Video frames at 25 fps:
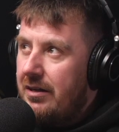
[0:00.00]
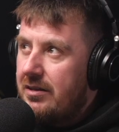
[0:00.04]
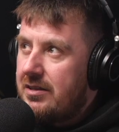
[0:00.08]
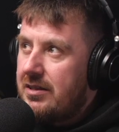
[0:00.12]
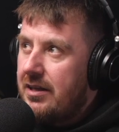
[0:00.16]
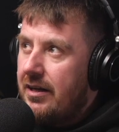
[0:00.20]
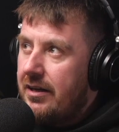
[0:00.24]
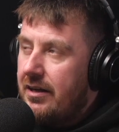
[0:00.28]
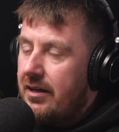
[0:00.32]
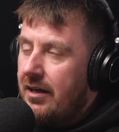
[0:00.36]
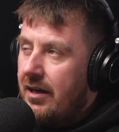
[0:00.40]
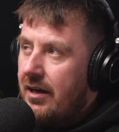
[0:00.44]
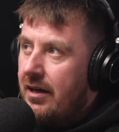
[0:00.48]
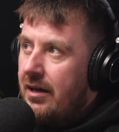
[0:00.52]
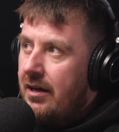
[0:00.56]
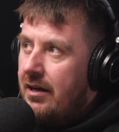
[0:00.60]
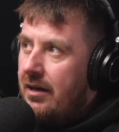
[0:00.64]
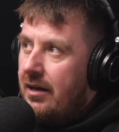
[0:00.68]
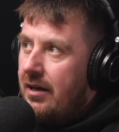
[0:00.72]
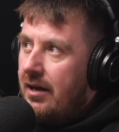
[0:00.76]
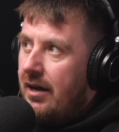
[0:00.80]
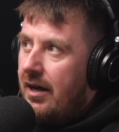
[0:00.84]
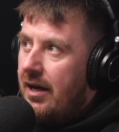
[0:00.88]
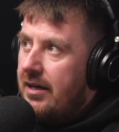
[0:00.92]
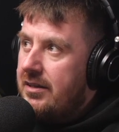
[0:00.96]
It's like,
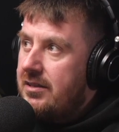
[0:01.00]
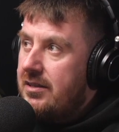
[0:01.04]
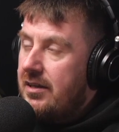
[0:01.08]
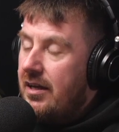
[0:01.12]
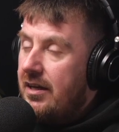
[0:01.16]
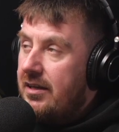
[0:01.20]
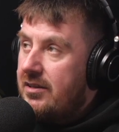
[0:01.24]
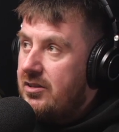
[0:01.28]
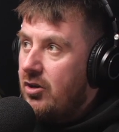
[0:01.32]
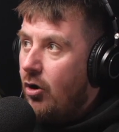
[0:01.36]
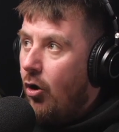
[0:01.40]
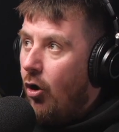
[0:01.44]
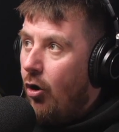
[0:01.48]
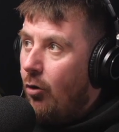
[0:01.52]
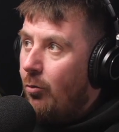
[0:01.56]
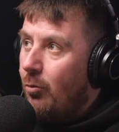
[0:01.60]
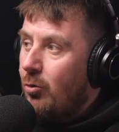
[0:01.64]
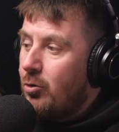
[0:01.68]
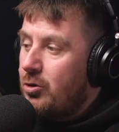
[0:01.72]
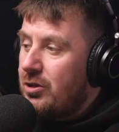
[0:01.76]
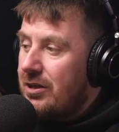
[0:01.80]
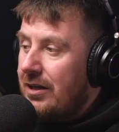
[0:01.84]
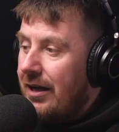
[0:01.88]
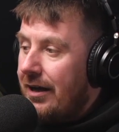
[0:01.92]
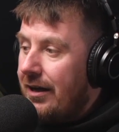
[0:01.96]
it's
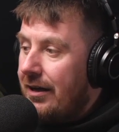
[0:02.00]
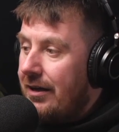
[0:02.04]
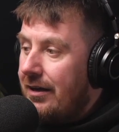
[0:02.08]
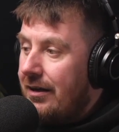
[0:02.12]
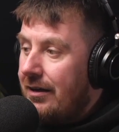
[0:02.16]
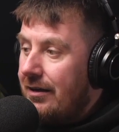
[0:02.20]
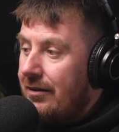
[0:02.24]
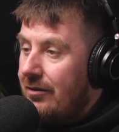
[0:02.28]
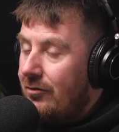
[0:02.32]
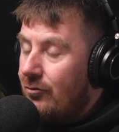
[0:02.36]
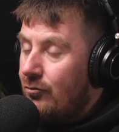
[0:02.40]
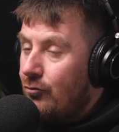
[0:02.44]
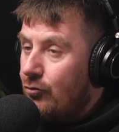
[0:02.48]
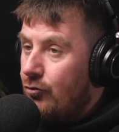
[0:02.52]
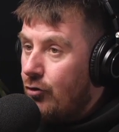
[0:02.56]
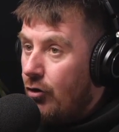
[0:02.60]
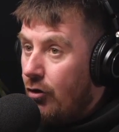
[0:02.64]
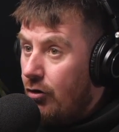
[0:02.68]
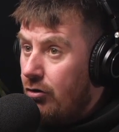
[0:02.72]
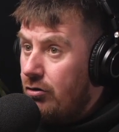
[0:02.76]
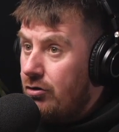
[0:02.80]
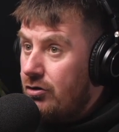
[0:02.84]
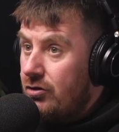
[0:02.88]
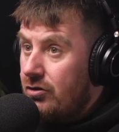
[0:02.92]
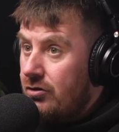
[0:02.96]
almost like
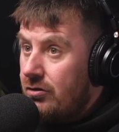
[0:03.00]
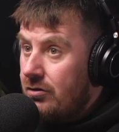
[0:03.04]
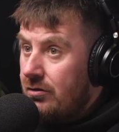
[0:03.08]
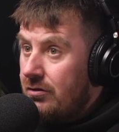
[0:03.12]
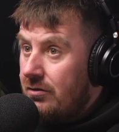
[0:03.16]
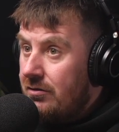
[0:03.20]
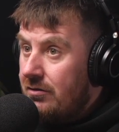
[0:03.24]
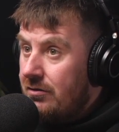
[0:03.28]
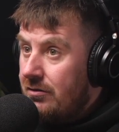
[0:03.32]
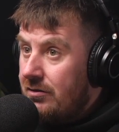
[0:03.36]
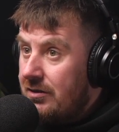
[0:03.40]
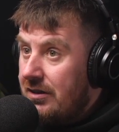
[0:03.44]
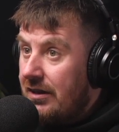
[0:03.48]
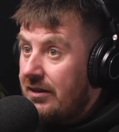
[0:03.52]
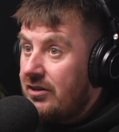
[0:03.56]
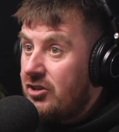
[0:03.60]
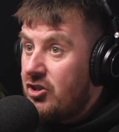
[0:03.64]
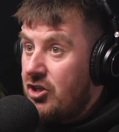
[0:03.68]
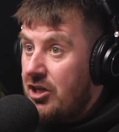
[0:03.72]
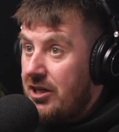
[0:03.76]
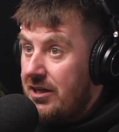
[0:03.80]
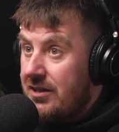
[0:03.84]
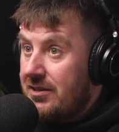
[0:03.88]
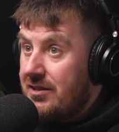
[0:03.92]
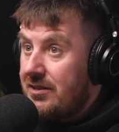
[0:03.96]
drugs. It's like
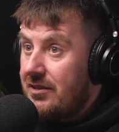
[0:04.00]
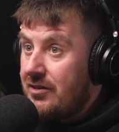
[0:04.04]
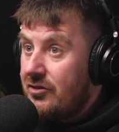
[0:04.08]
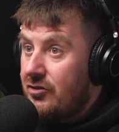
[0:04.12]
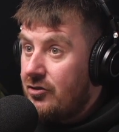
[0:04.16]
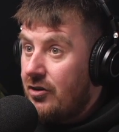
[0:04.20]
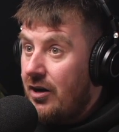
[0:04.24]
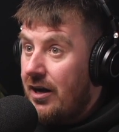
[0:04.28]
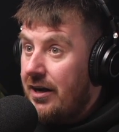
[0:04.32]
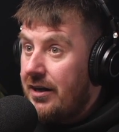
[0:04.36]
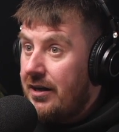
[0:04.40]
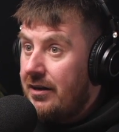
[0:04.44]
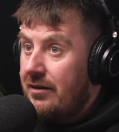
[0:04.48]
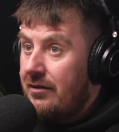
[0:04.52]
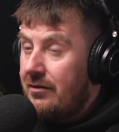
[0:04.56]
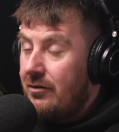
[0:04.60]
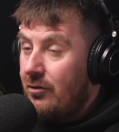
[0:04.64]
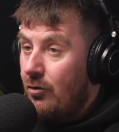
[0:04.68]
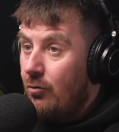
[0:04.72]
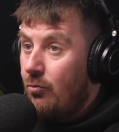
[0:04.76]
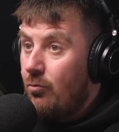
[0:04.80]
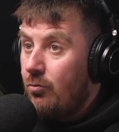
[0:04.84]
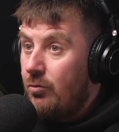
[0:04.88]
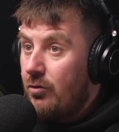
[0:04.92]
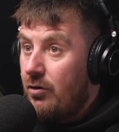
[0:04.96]
chasing the dragon. You
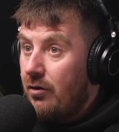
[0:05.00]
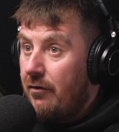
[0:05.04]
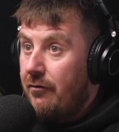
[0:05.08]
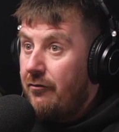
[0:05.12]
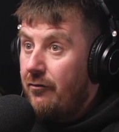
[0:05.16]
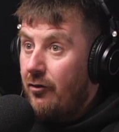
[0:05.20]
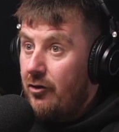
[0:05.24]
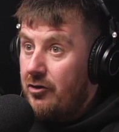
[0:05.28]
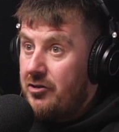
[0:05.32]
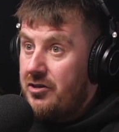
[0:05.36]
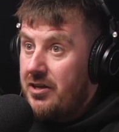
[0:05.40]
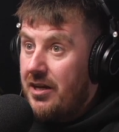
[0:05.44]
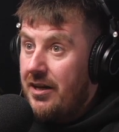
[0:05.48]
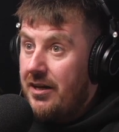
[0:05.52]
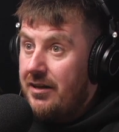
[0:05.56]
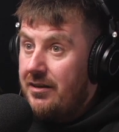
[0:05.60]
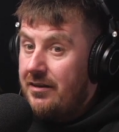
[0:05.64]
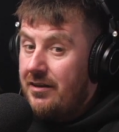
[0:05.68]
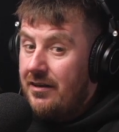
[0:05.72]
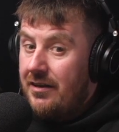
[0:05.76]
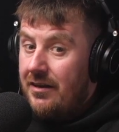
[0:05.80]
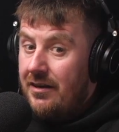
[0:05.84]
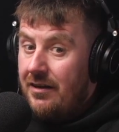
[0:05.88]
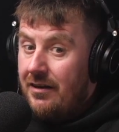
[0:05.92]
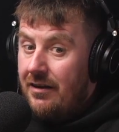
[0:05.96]
know, your first hit.